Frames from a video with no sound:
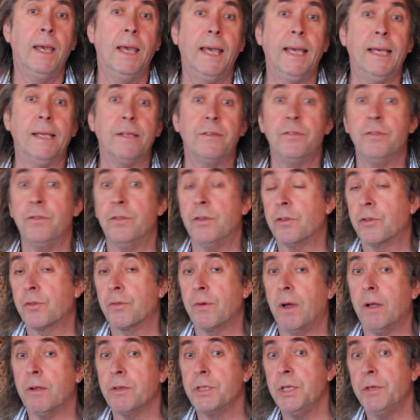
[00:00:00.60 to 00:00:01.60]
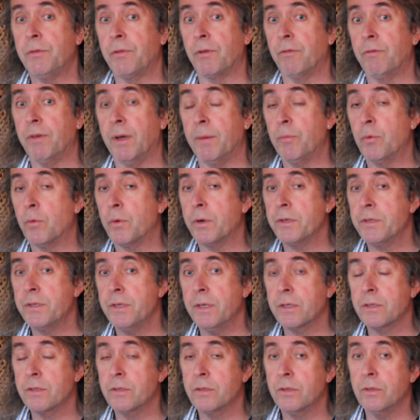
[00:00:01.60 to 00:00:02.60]
This is astrology for February
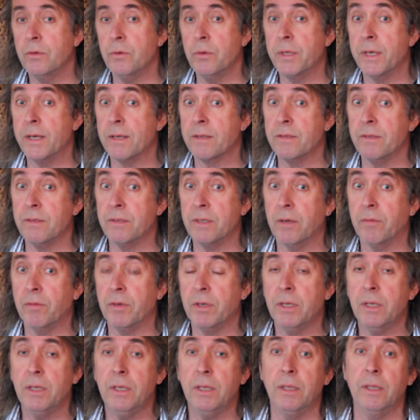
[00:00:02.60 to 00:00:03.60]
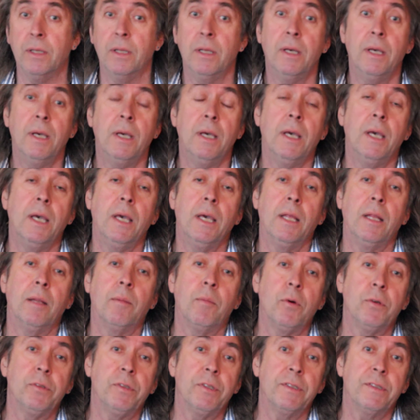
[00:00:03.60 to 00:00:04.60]
6, 2017.
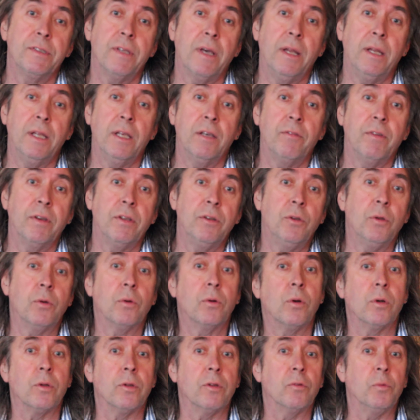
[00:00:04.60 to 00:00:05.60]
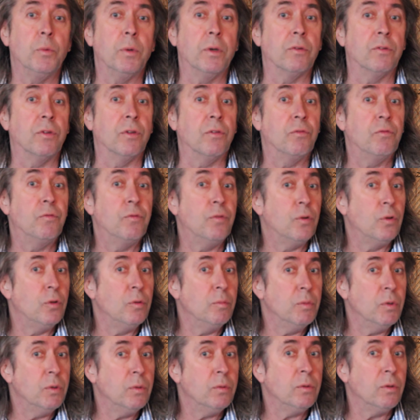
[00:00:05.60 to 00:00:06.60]
The most exciting event to occur this week is a full
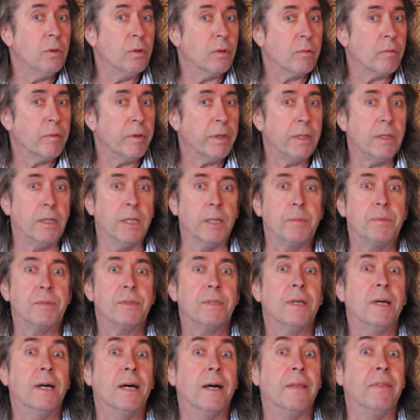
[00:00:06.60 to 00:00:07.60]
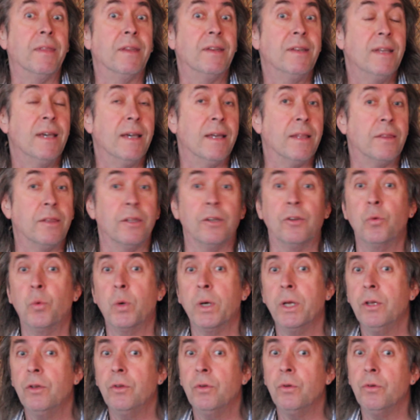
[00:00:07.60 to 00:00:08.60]
moon lunar eclipse on the 10th at
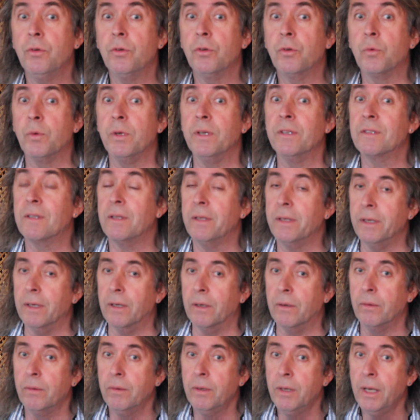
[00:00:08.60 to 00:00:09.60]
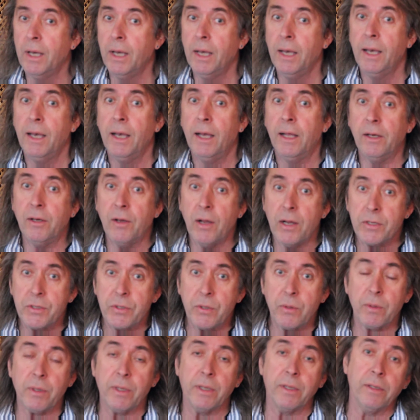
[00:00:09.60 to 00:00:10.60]
22 degrees Leo.
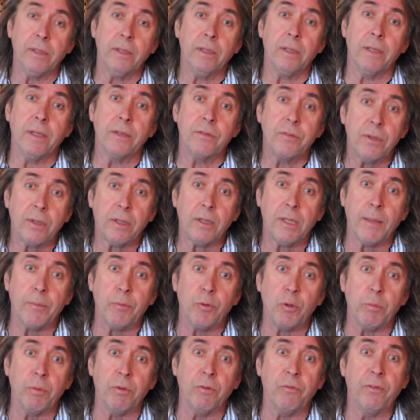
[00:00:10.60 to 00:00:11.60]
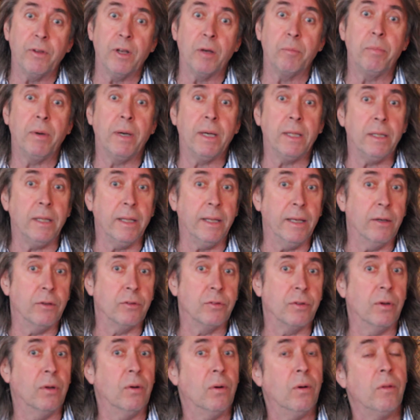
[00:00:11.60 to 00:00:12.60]
Naturally, this eclipse will be felt by
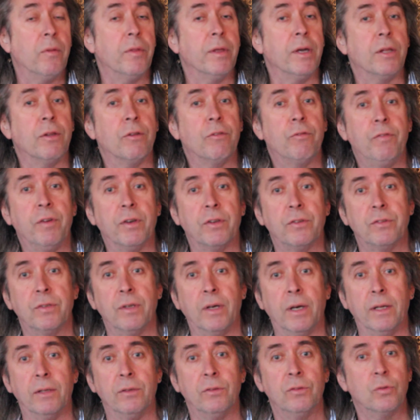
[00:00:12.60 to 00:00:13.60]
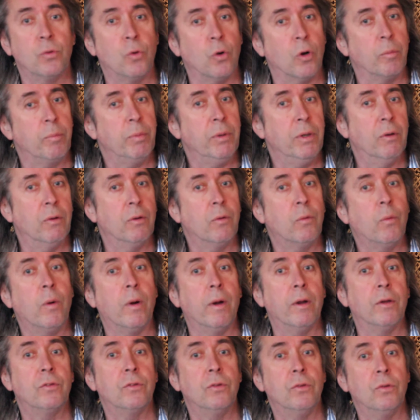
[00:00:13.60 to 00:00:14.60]
Leos and all the other fixed signs, Scorpio,
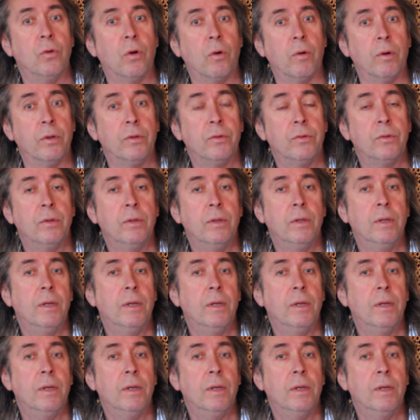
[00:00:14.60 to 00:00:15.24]
Aquarius, and Taurus.